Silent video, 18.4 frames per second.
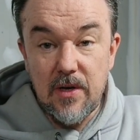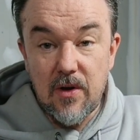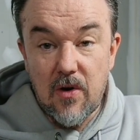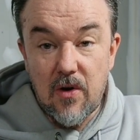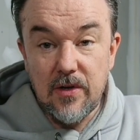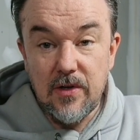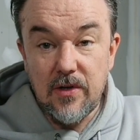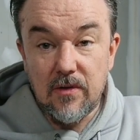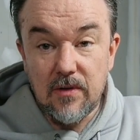
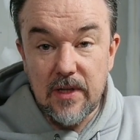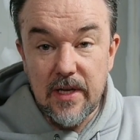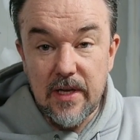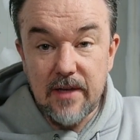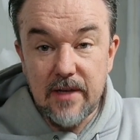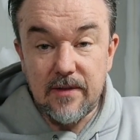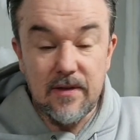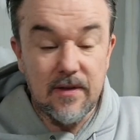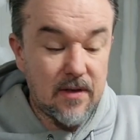on your
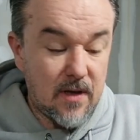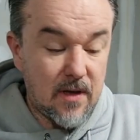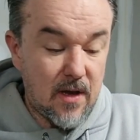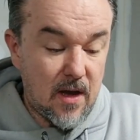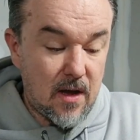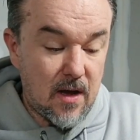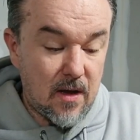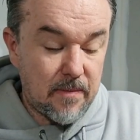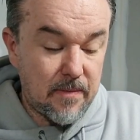list
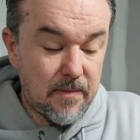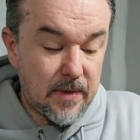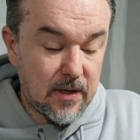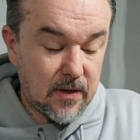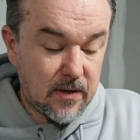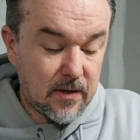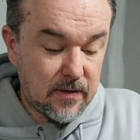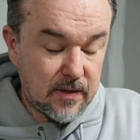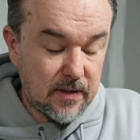
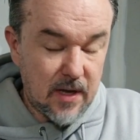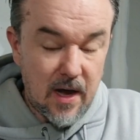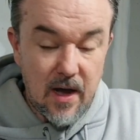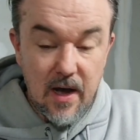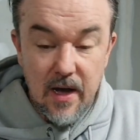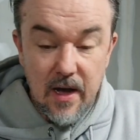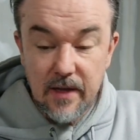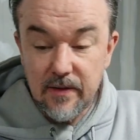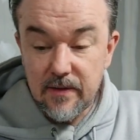because
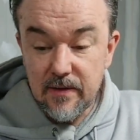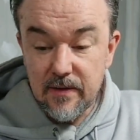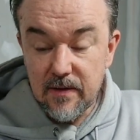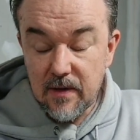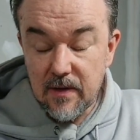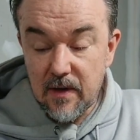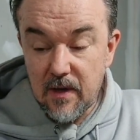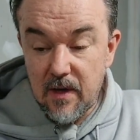Todd's